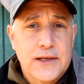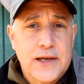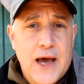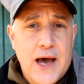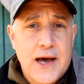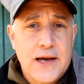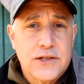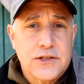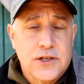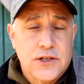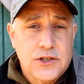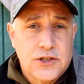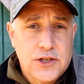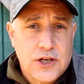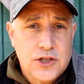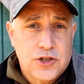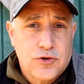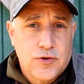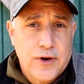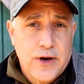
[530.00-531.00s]
the guys at
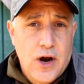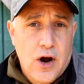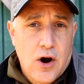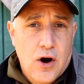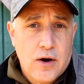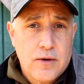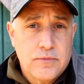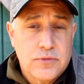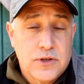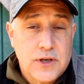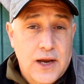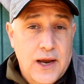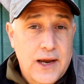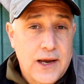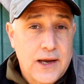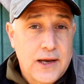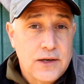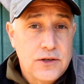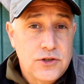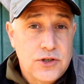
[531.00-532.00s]
Century Arms
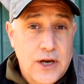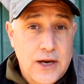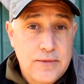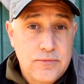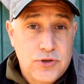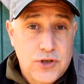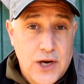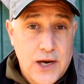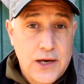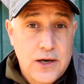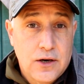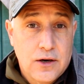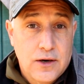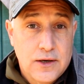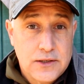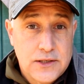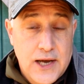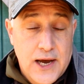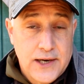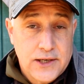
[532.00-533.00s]
and James
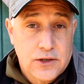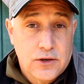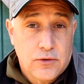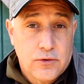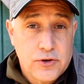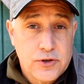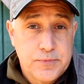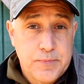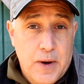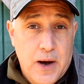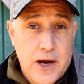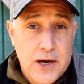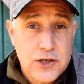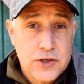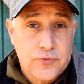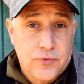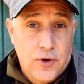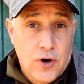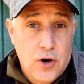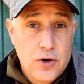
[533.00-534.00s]
Yeager at Tactical
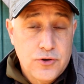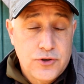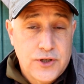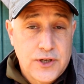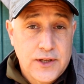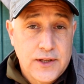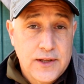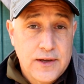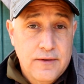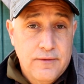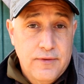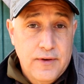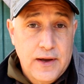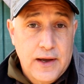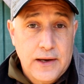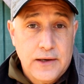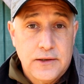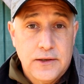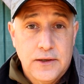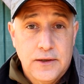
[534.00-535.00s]
Response for hosting the
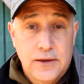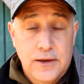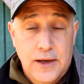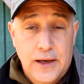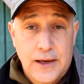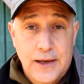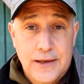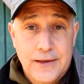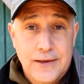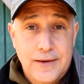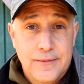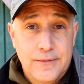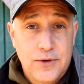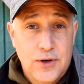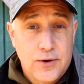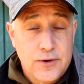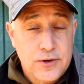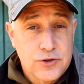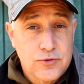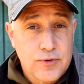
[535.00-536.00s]
event. And,
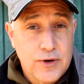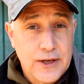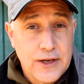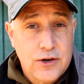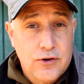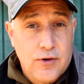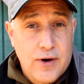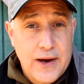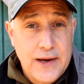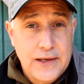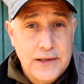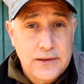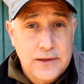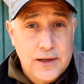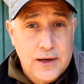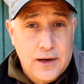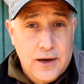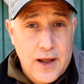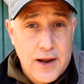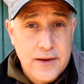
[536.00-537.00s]
you know, it's really great
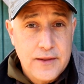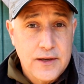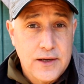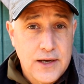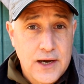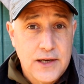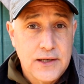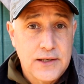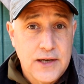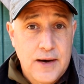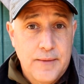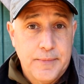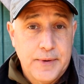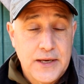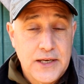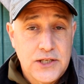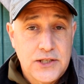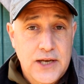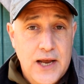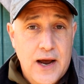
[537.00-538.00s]
that a lot of the gun
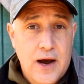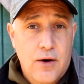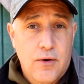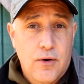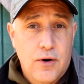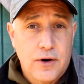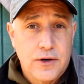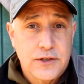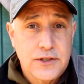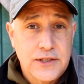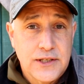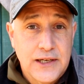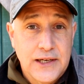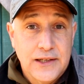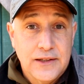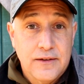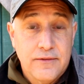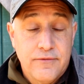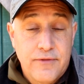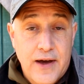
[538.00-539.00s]
companies now are
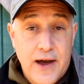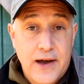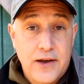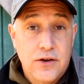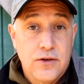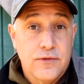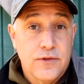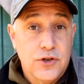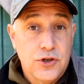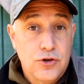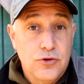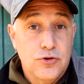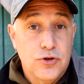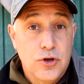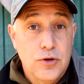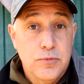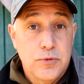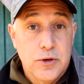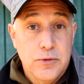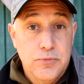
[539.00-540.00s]
seeing the value of the
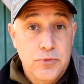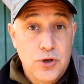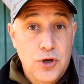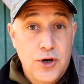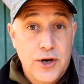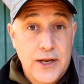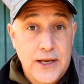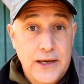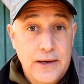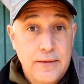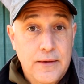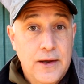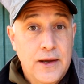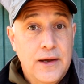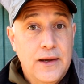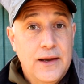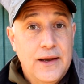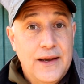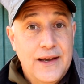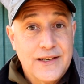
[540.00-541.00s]
YouTube community
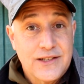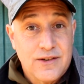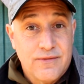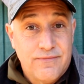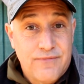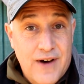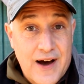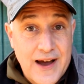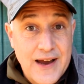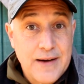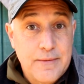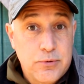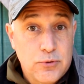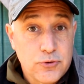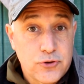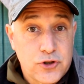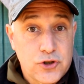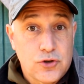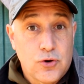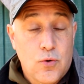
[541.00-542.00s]
as a
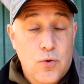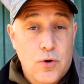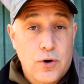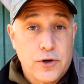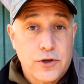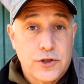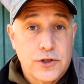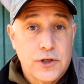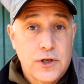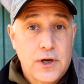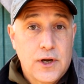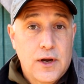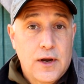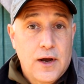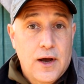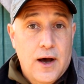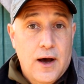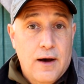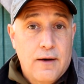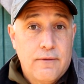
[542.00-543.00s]
viable source
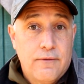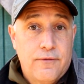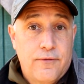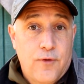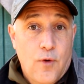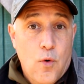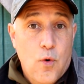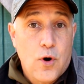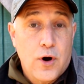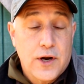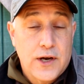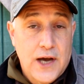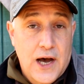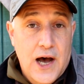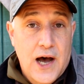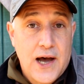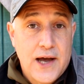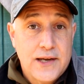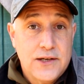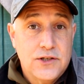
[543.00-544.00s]
uh, for
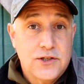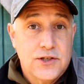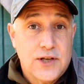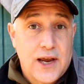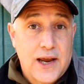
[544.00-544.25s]
guns